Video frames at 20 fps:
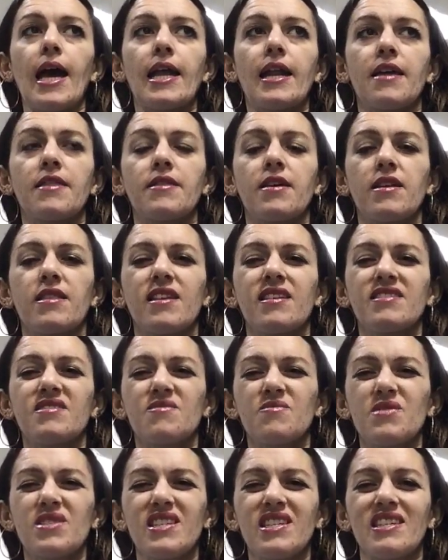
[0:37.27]
I thought,
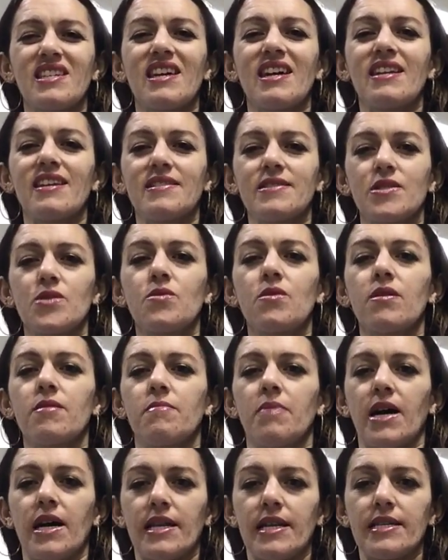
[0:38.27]
let's really get into our
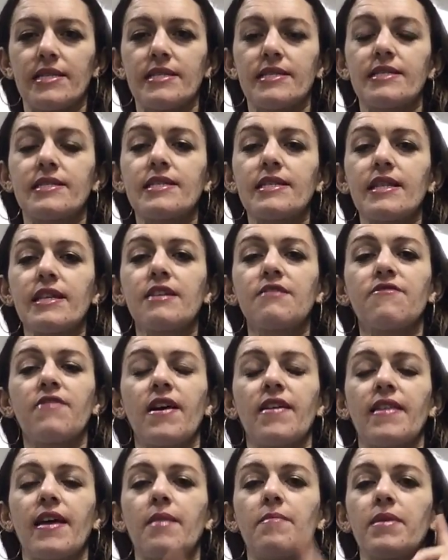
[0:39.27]
bodies and
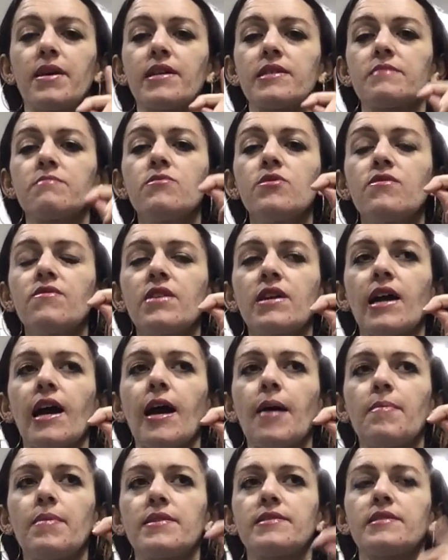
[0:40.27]
solidify that, because moving
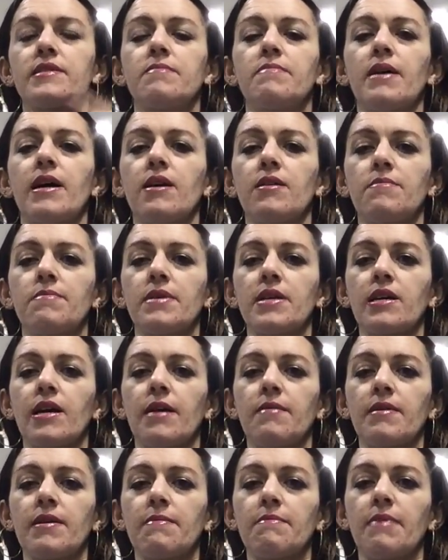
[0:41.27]
up isn't about
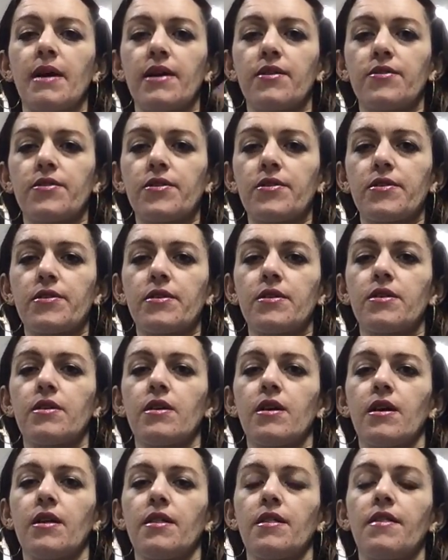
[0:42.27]
becoming better
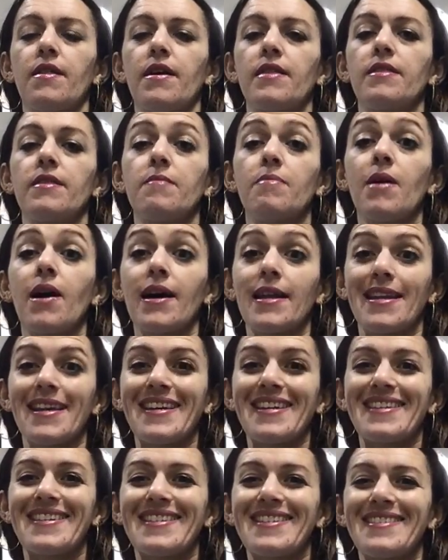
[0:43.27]
than the
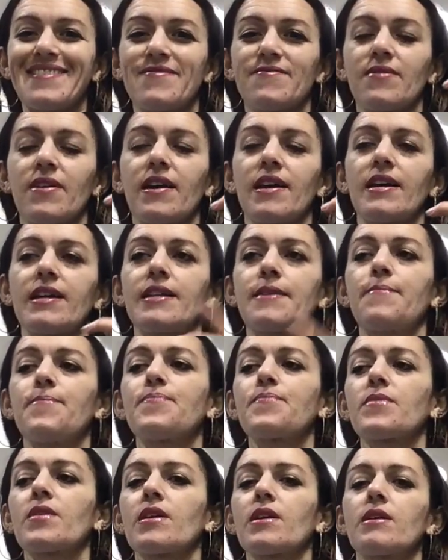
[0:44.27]
body, right?
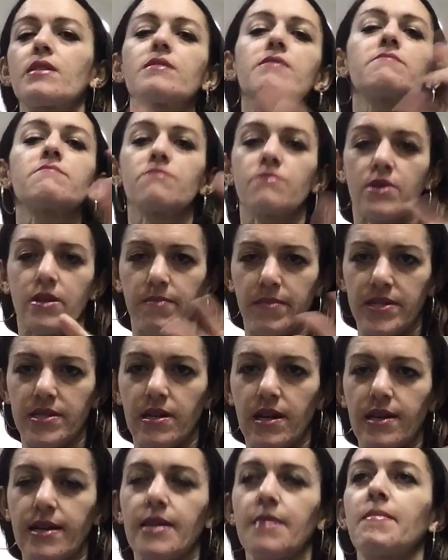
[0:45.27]
What am I
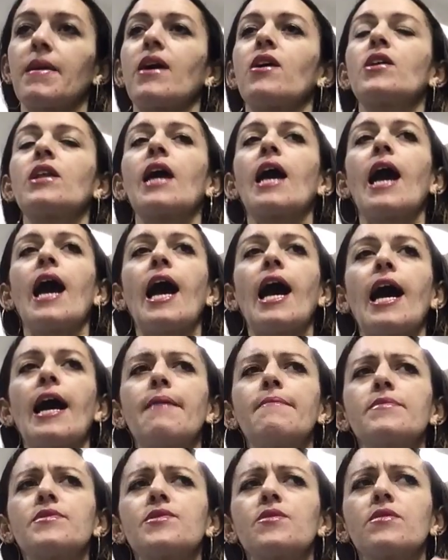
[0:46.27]
talking
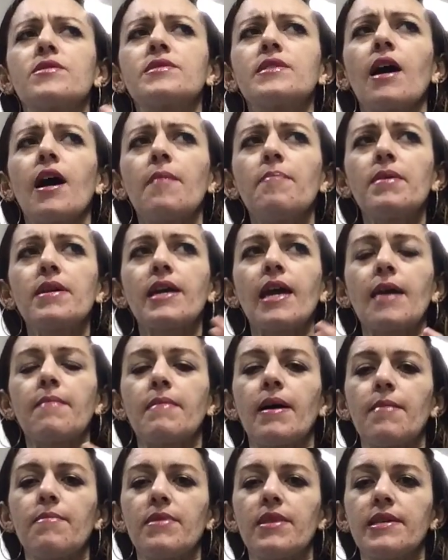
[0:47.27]
about? So a topic
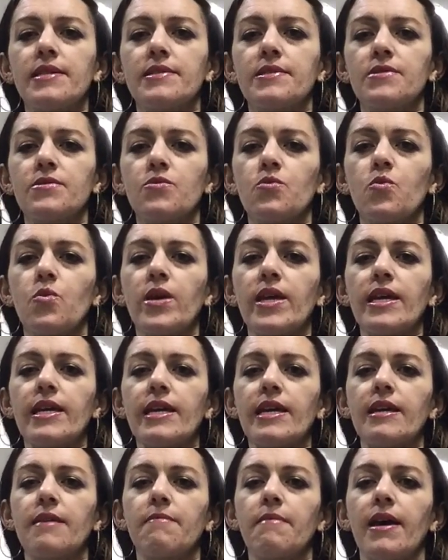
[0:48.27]
came up this
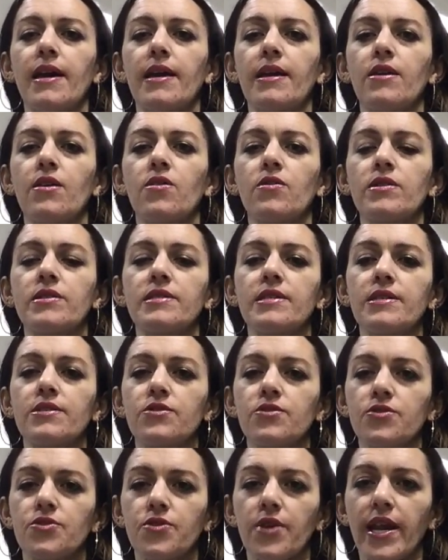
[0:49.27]
week in my yoga
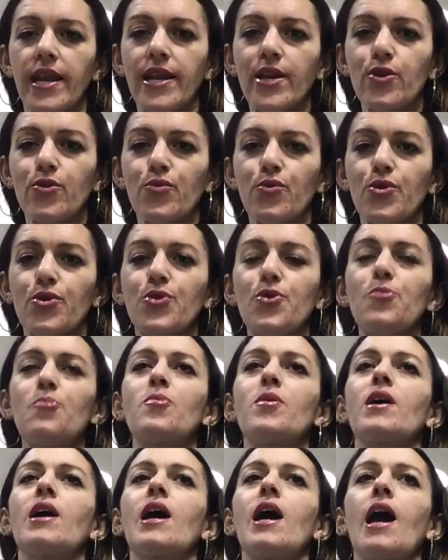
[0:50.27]
teacher training
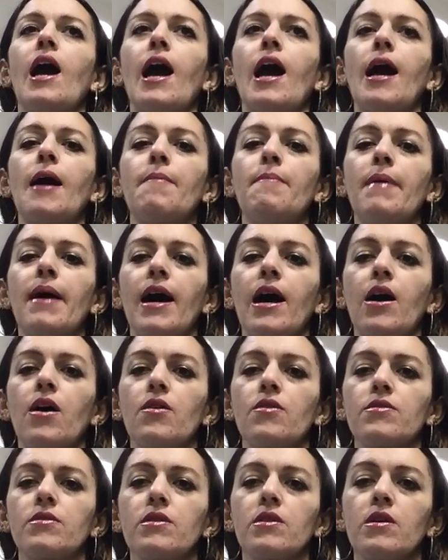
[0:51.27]
group
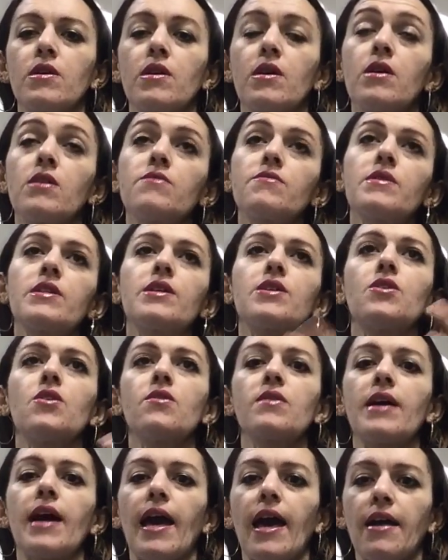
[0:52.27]
about really
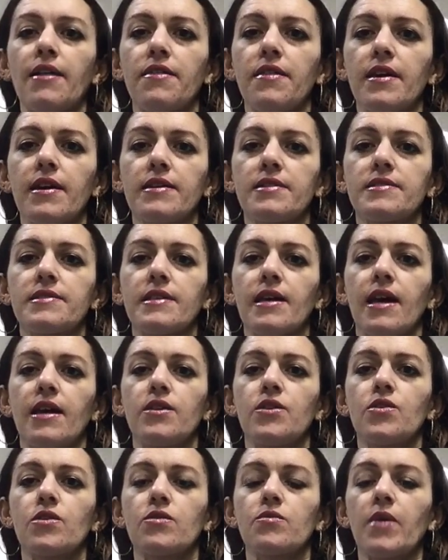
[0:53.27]
yoga ethics
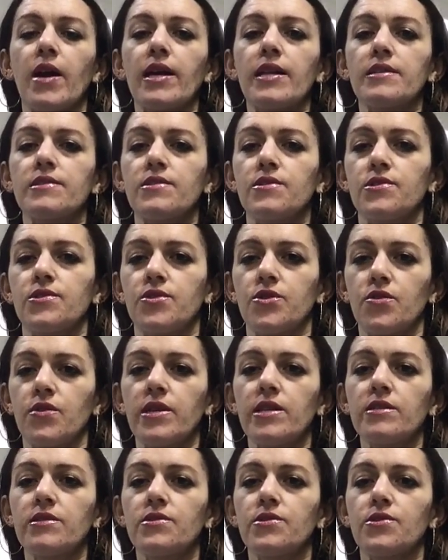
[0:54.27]
and your right as a
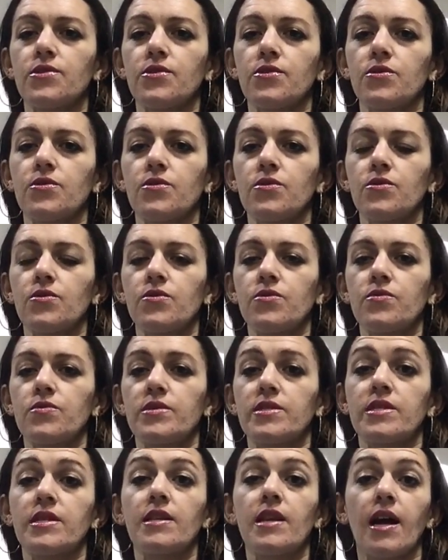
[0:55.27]
student
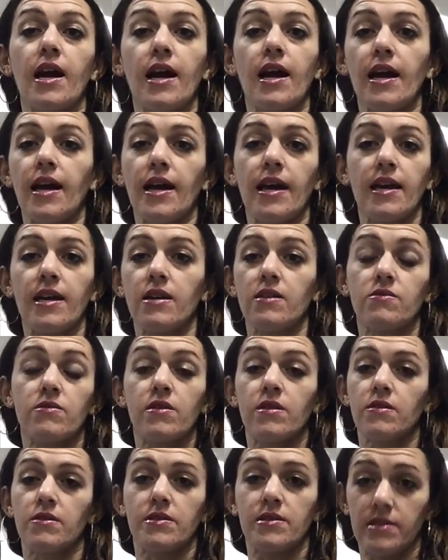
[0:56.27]
to deny
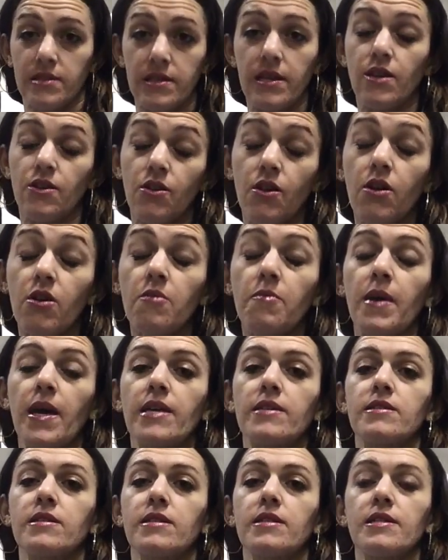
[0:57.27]
or to say no,
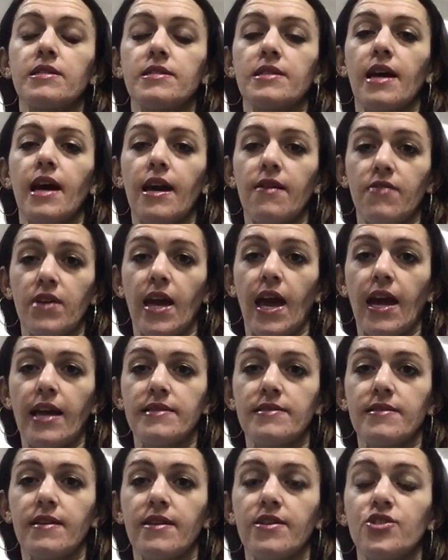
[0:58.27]
basically, to having
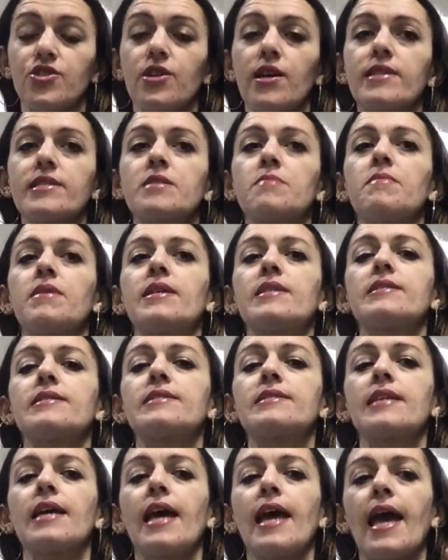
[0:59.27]
hands-on
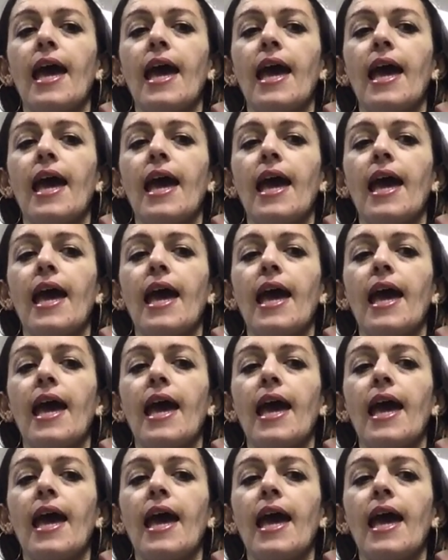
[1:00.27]
adjustments.